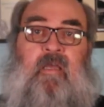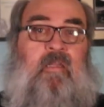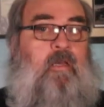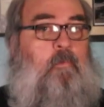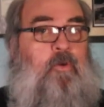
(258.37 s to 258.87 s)
the
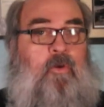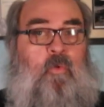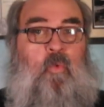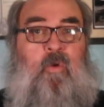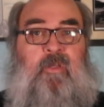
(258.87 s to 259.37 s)
Computer
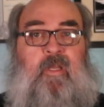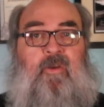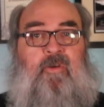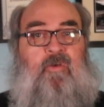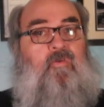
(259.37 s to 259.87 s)
Wore Tennis
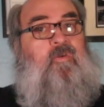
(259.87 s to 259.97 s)
Shoes,